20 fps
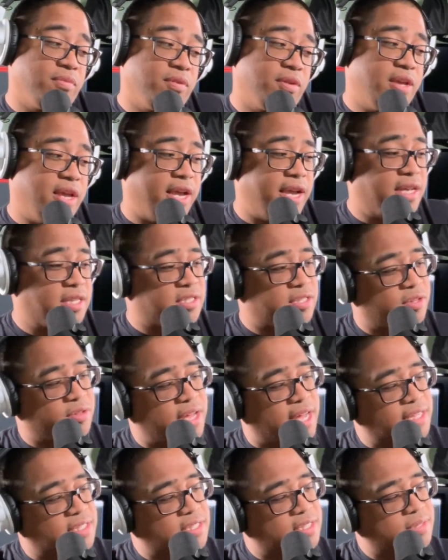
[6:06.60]
Okay, so
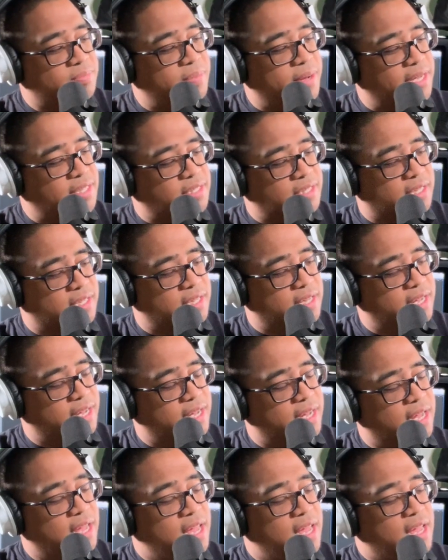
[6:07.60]
that's
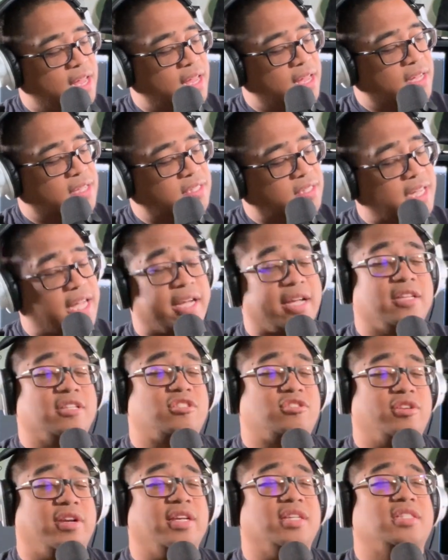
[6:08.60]
basically second
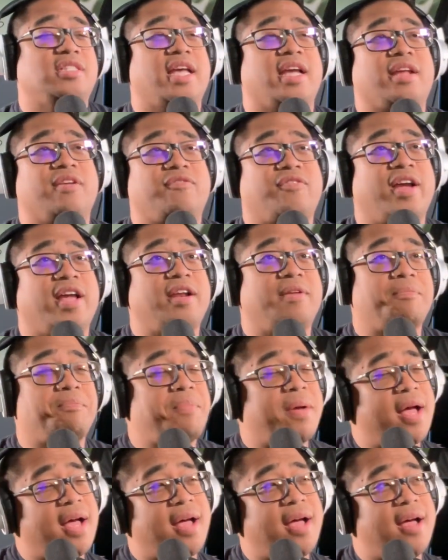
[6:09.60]
string, second fret,
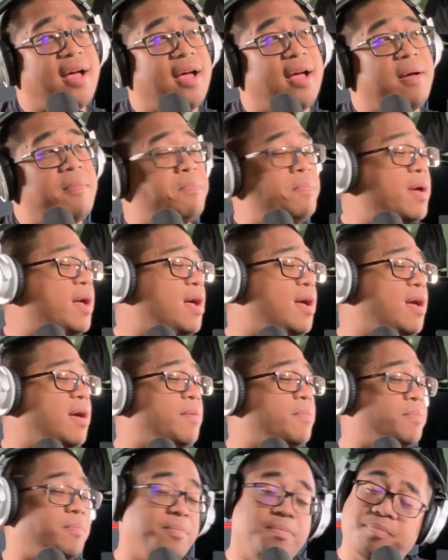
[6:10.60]

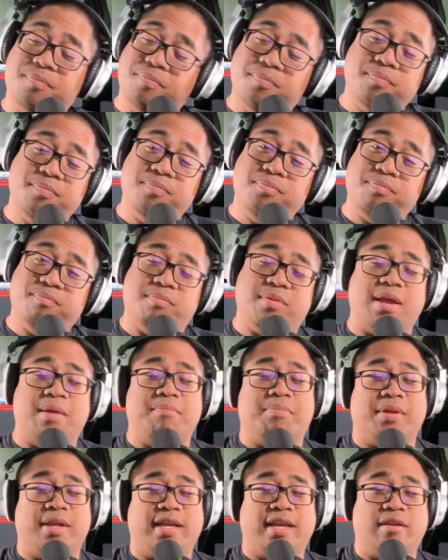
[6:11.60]
but I'm
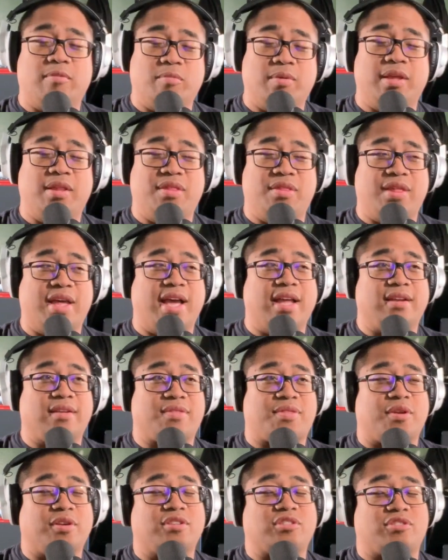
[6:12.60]
playing it with that
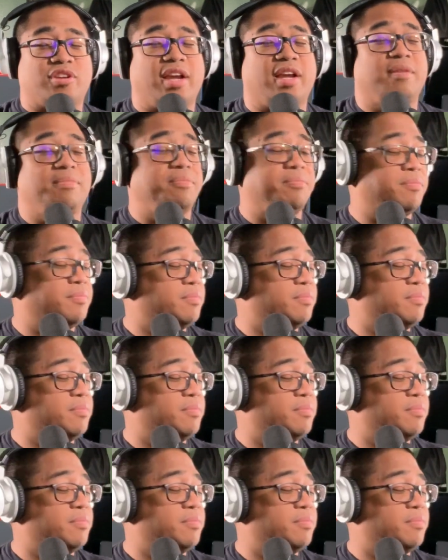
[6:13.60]
third string.